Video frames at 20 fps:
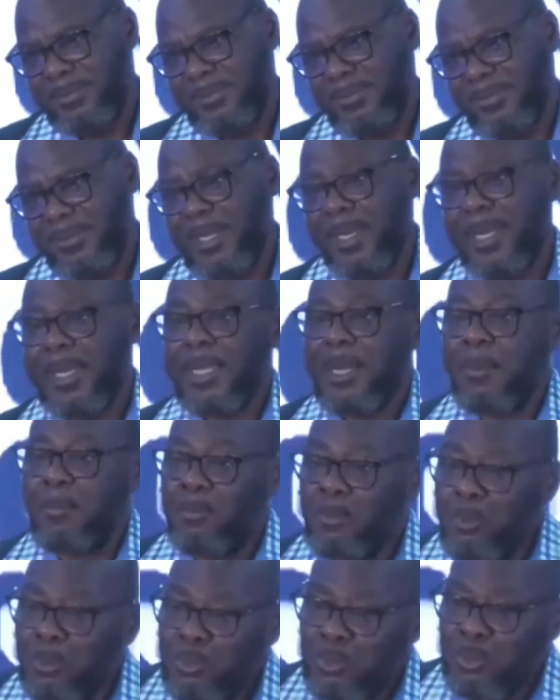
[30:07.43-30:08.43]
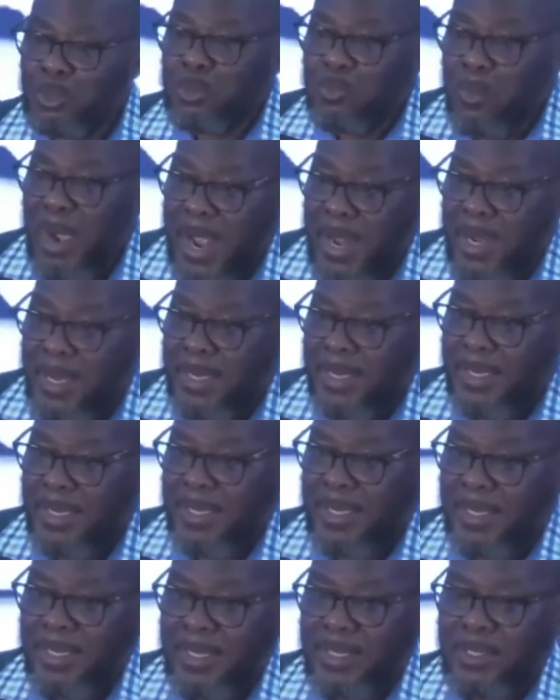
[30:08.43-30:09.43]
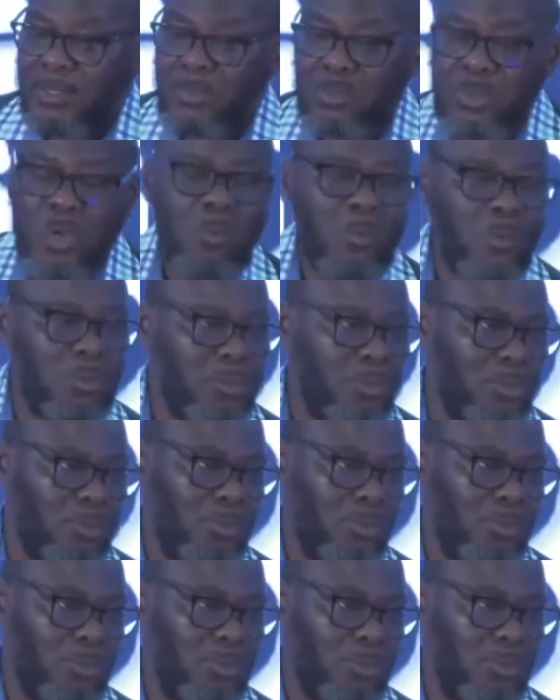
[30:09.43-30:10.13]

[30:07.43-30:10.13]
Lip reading: that I can put smile in someone's